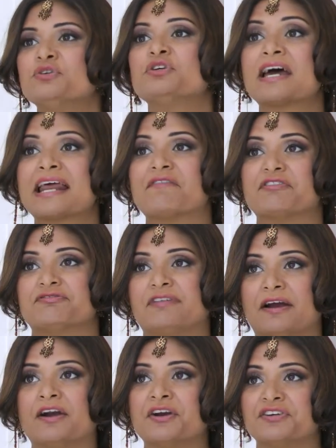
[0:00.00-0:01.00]
You got to have a
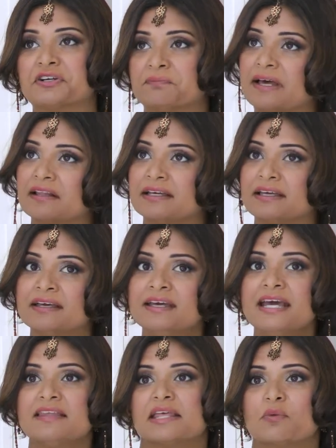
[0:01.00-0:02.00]
fire in your belly
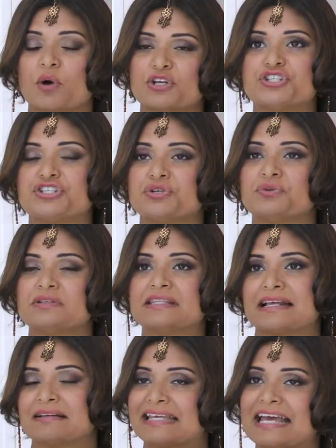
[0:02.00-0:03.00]

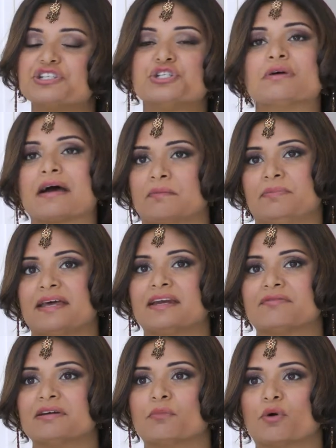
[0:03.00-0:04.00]
that gets you out of bed
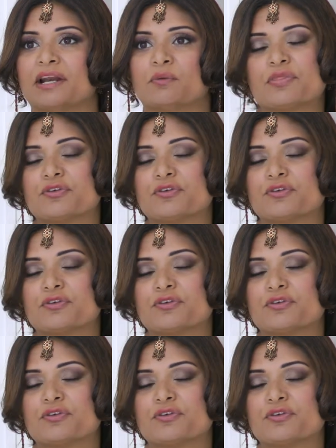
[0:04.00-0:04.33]
every morning,